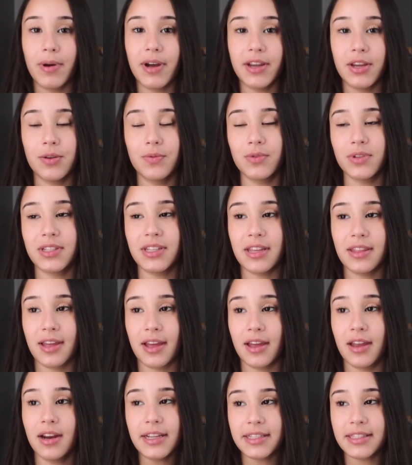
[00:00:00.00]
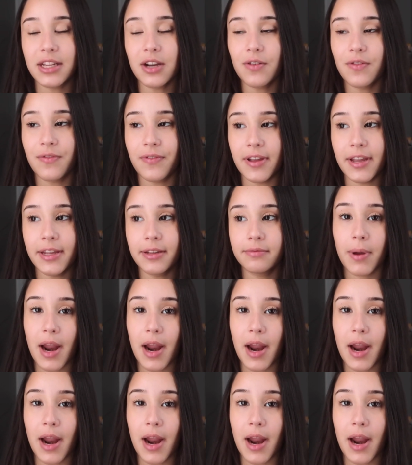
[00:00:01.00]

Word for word: but you will see that they still fit,